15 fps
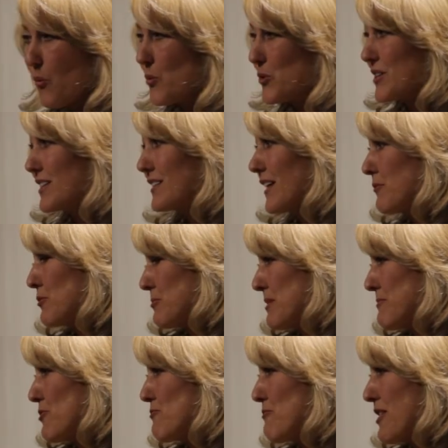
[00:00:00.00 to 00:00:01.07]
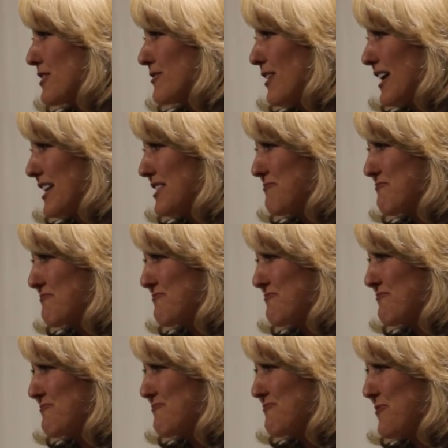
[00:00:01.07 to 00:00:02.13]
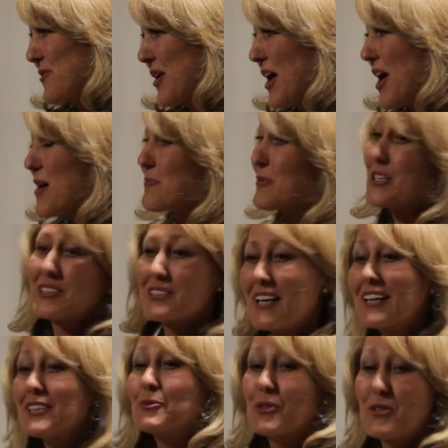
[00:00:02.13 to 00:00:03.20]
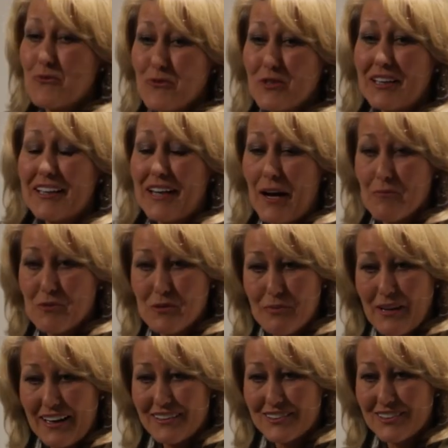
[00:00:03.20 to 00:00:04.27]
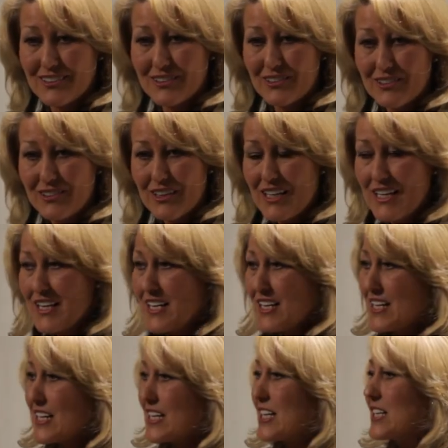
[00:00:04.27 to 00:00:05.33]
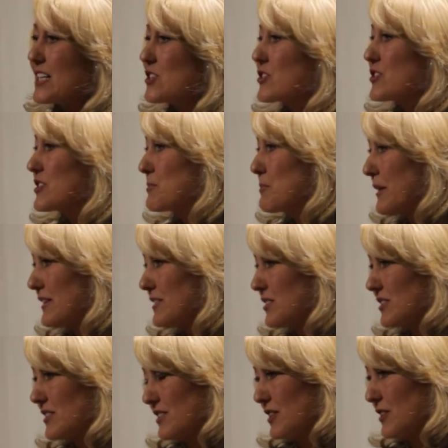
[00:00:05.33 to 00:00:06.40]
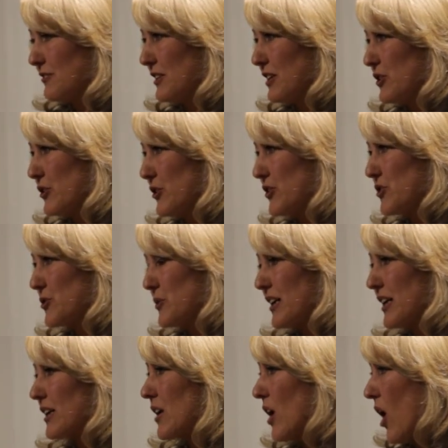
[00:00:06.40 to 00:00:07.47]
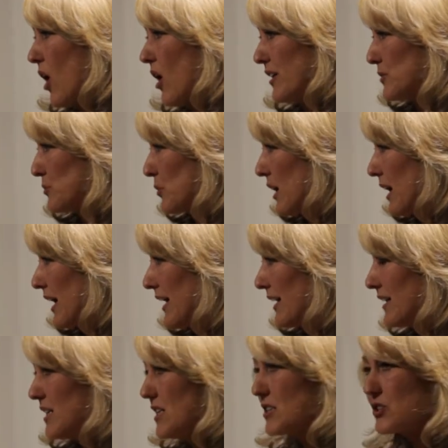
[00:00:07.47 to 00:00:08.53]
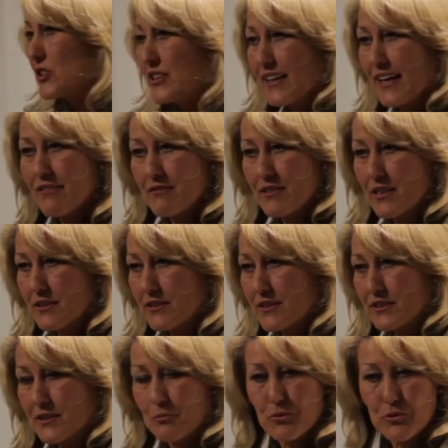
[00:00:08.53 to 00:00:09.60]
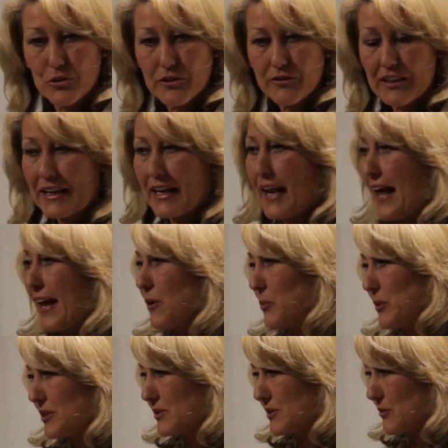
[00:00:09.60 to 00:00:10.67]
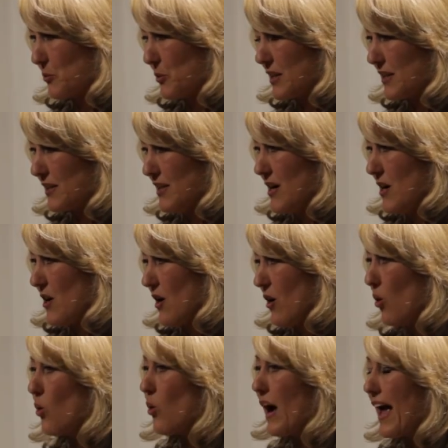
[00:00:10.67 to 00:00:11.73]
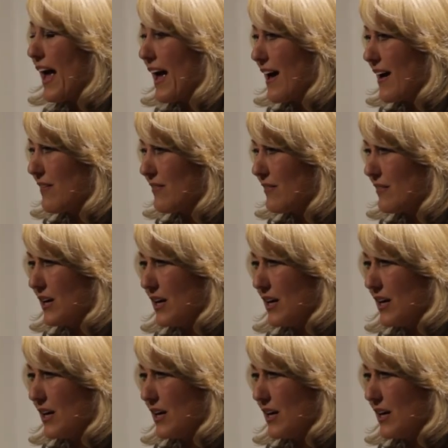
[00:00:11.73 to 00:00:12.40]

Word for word: Do you think that would be more motivating? Because that's what it really comes back to. To speak to yourself in a nurturing and kind way, to get rid of the disapproving language that we all have,